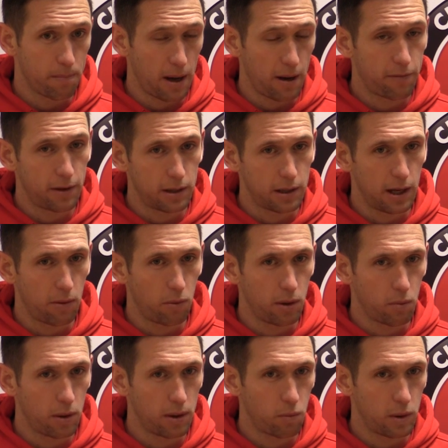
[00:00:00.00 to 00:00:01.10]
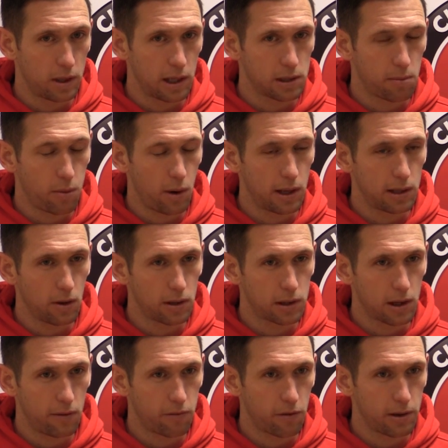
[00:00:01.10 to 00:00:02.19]
But I think, yeah, we're disappointed not to
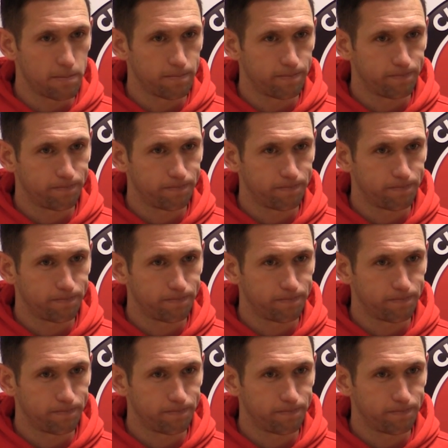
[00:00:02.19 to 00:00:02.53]
get through.